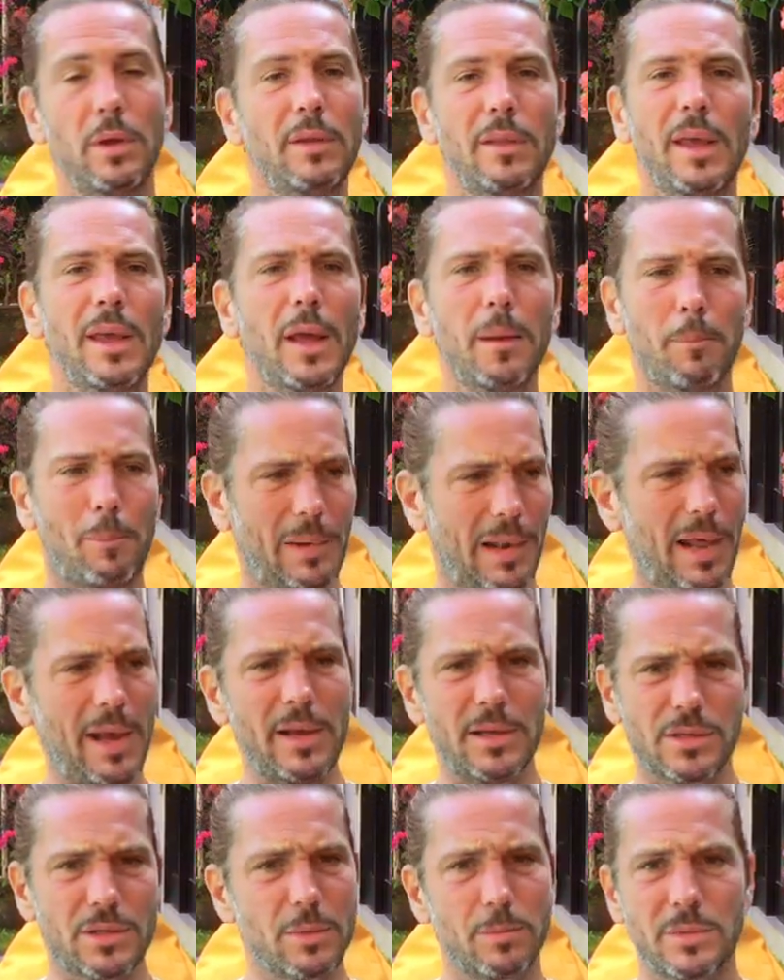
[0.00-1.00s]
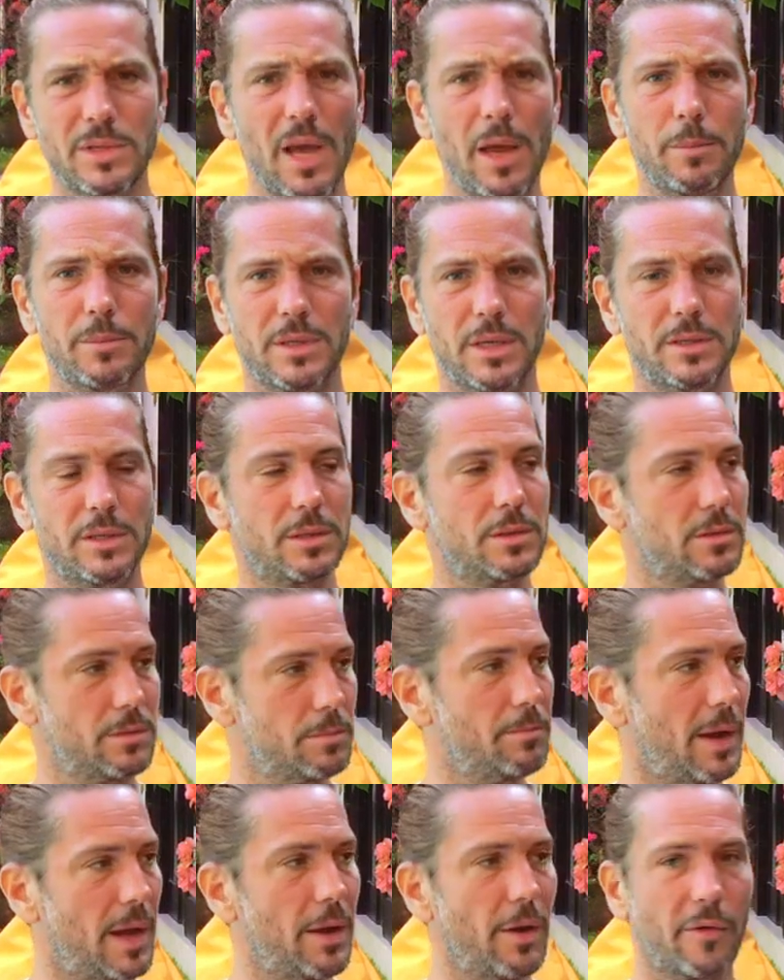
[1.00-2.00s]
They can play sometimes, that's
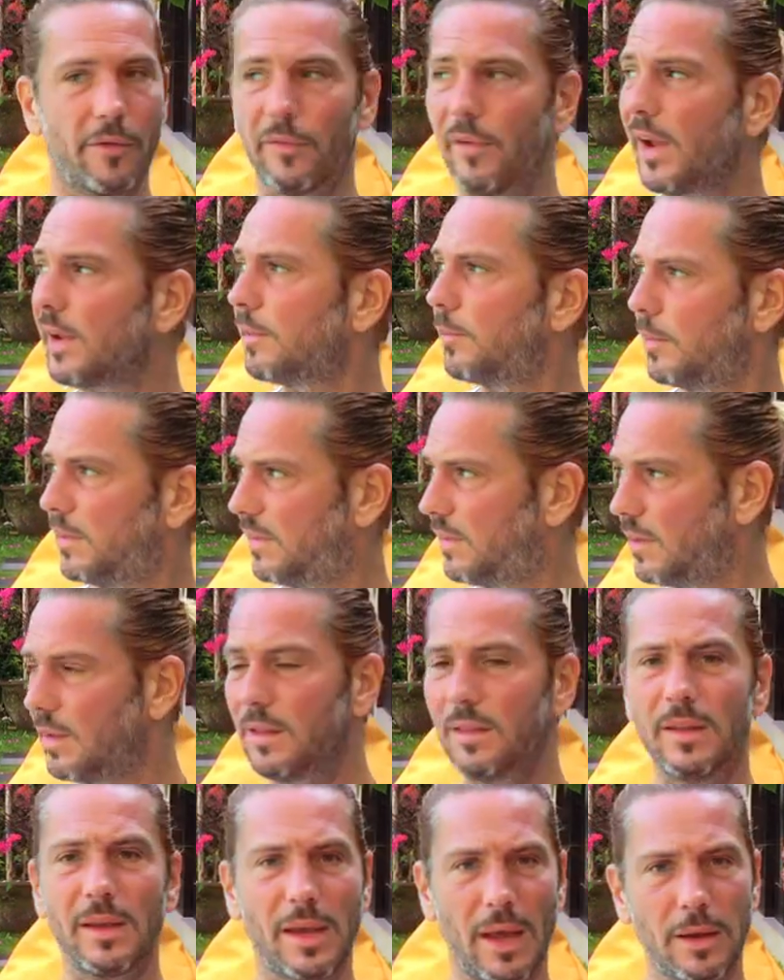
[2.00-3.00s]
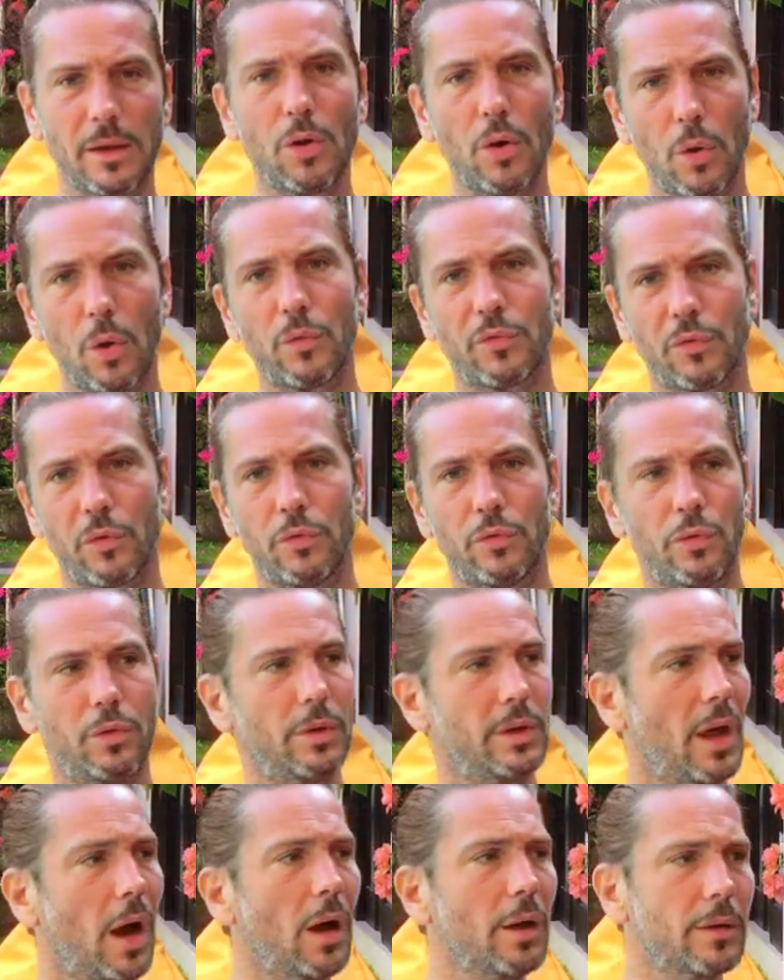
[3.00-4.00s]
a matter of fact, but they can go also to the
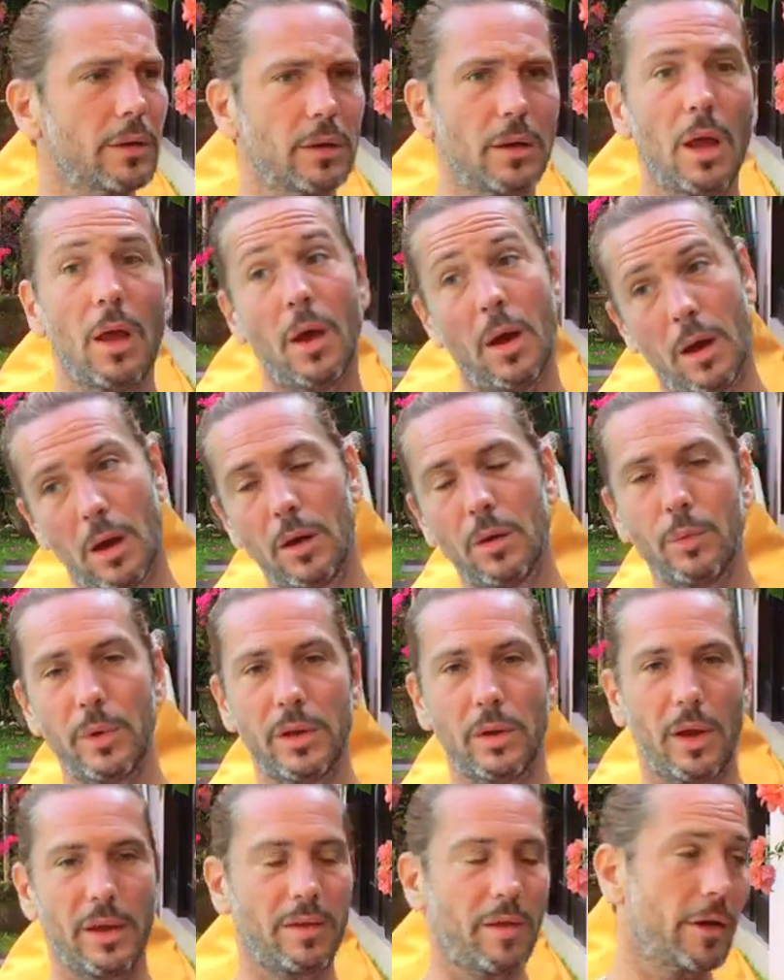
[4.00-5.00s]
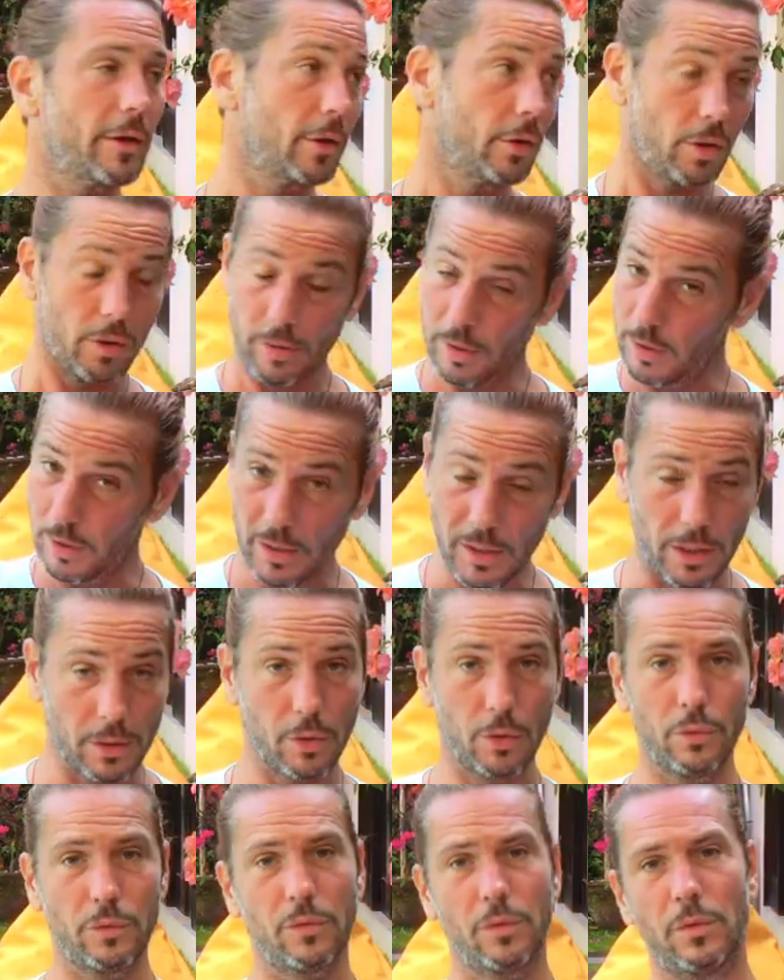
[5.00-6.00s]
garden. Oh, we don't have garden. You can
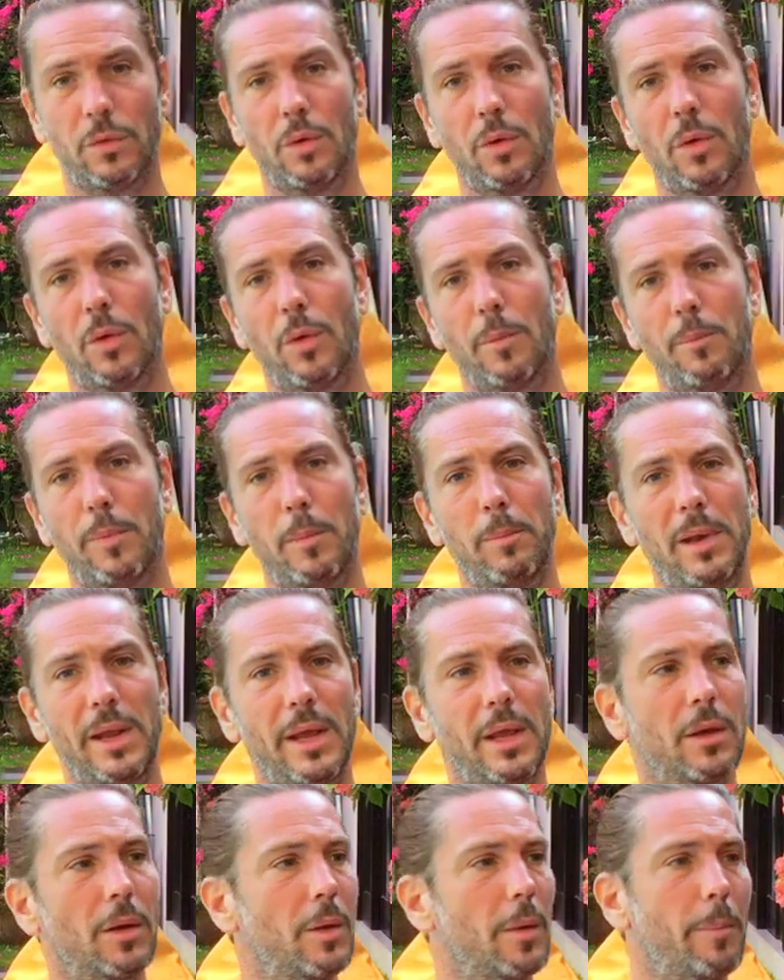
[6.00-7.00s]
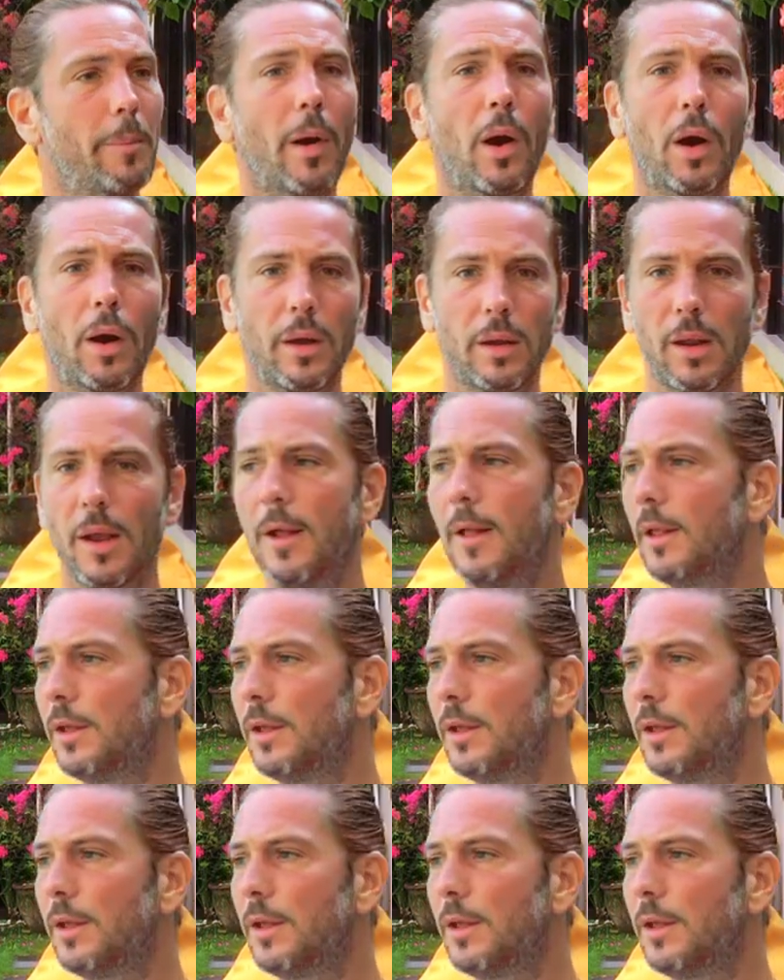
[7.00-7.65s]
go to the public park.